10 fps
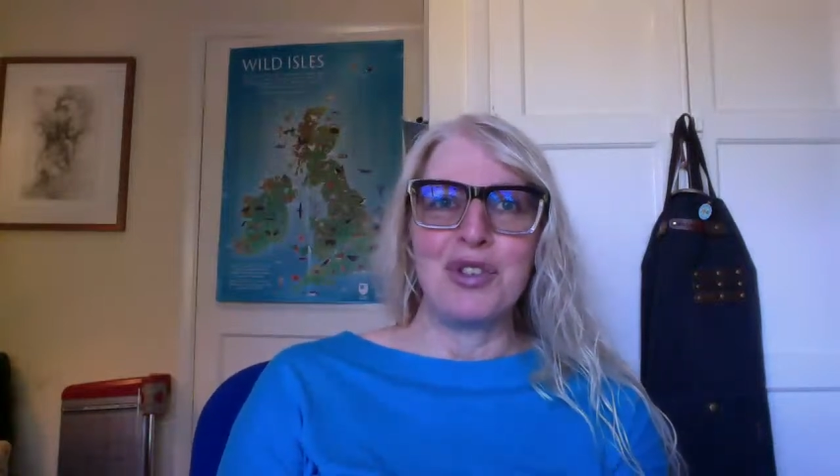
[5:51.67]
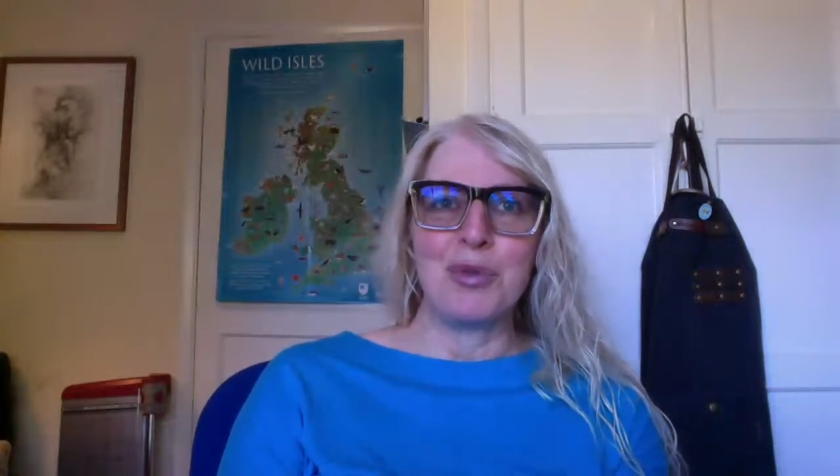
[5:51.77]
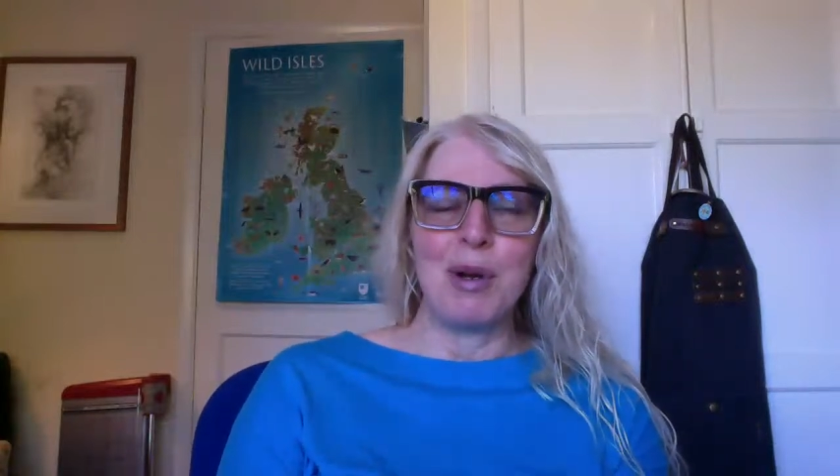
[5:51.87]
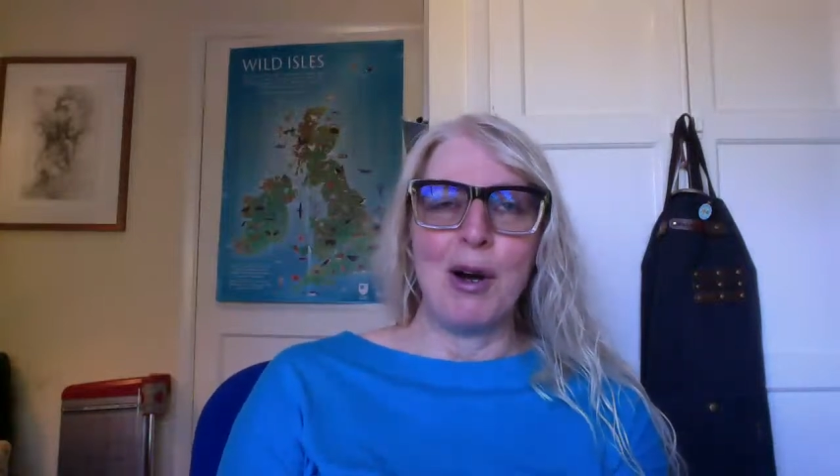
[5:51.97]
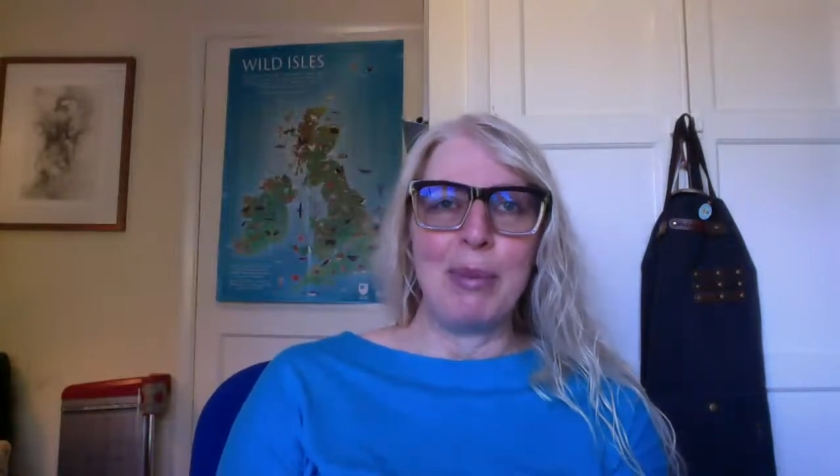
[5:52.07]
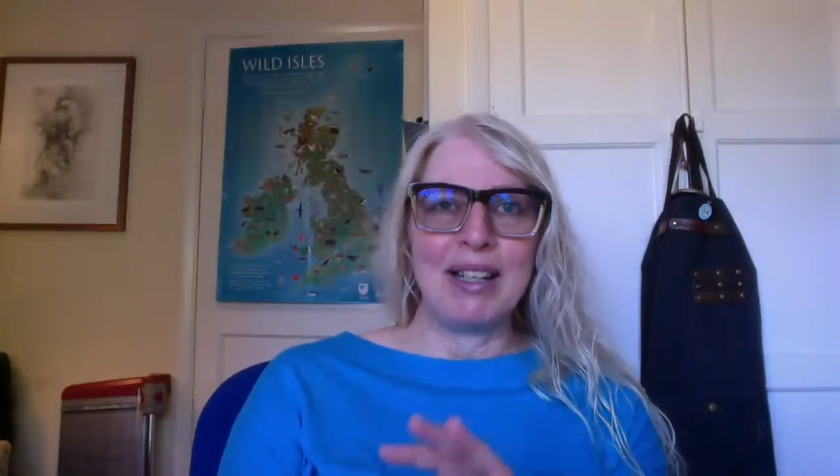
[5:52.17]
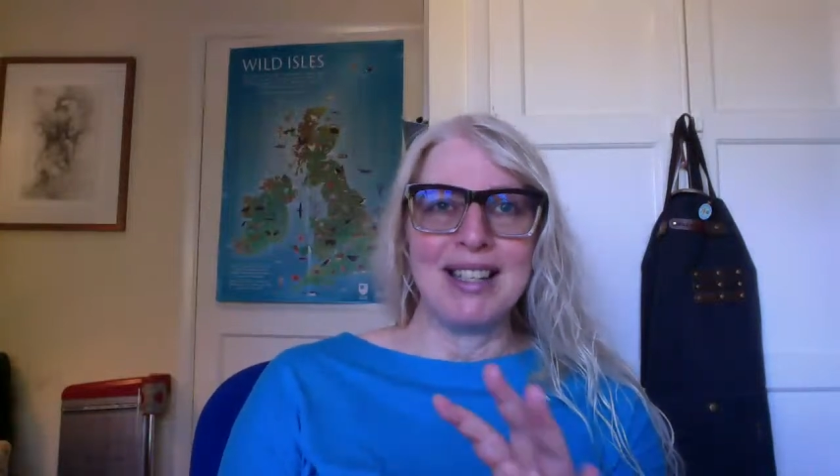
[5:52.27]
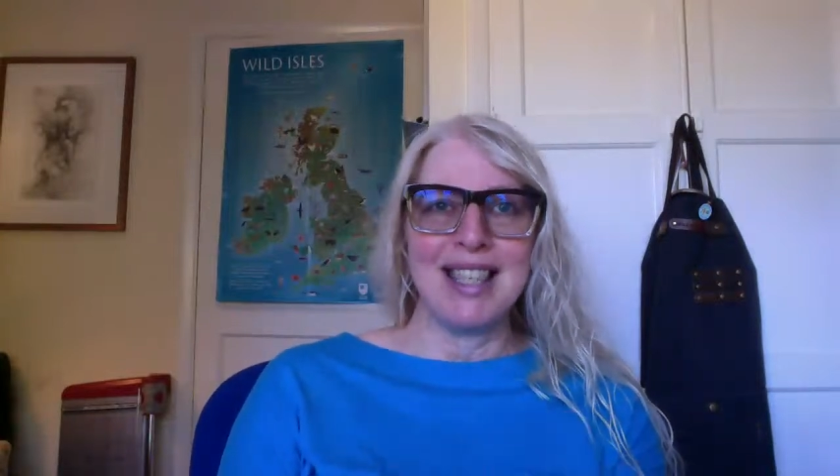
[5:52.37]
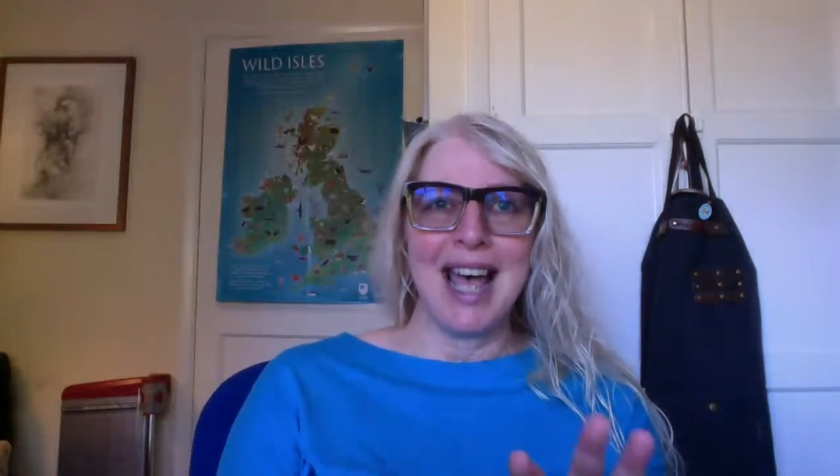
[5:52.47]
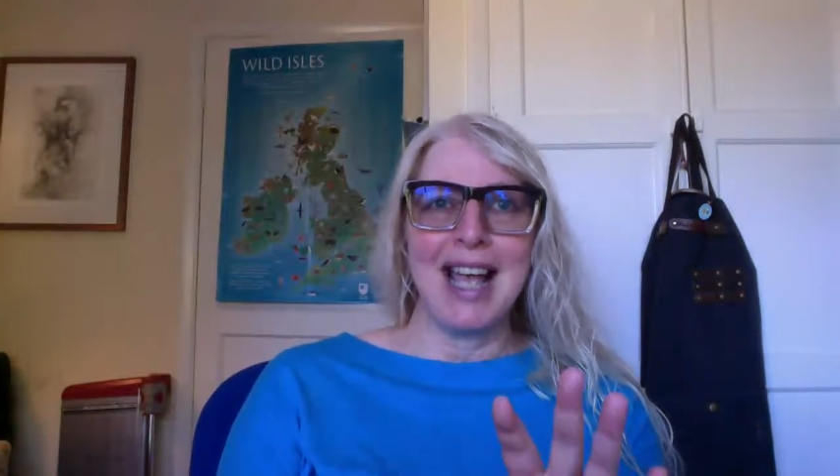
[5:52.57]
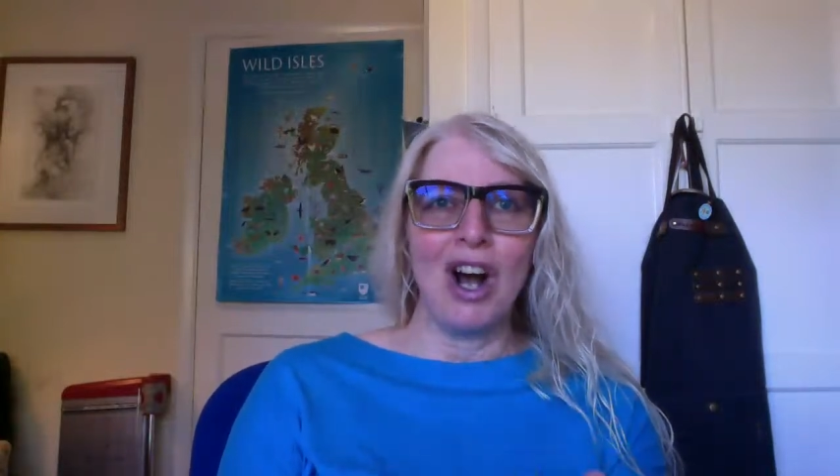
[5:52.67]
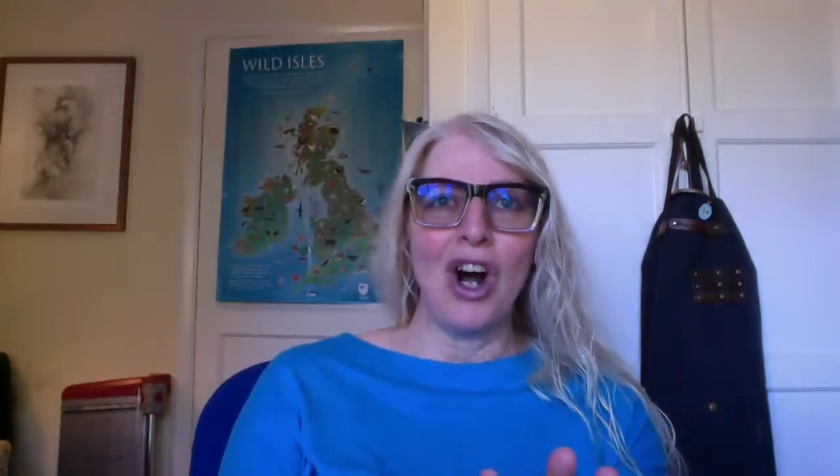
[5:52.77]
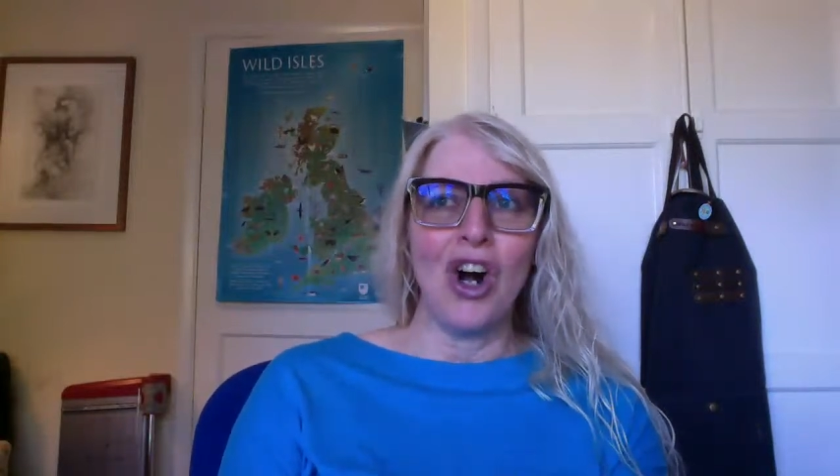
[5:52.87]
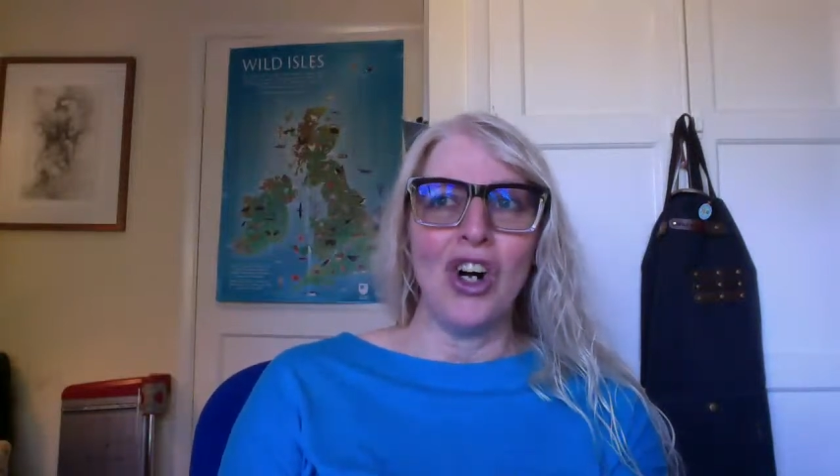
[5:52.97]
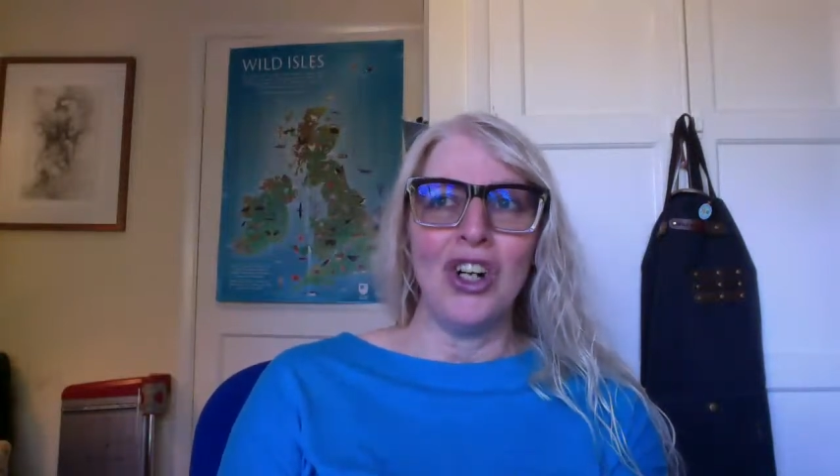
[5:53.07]
as well, because they
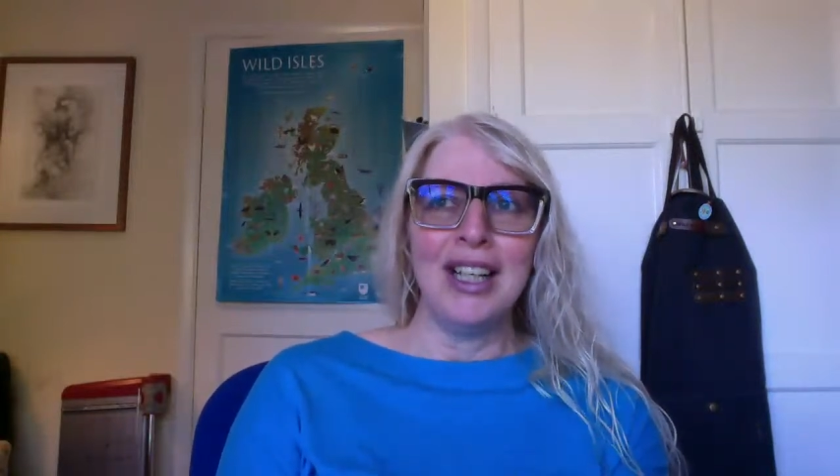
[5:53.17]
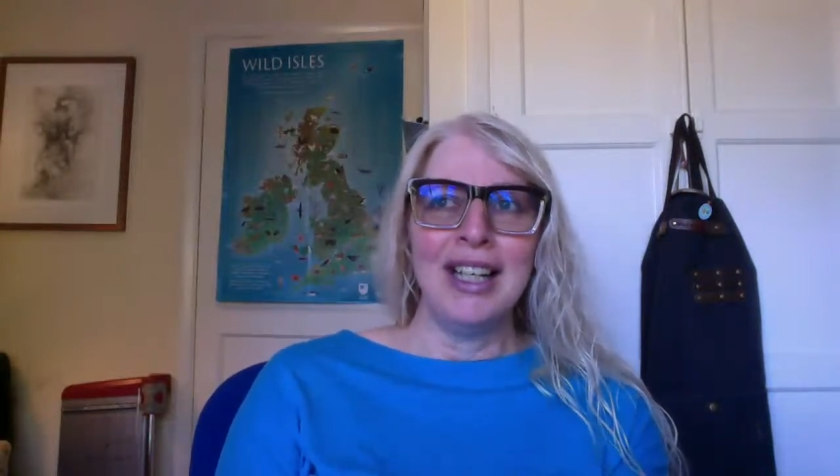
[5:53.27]
are,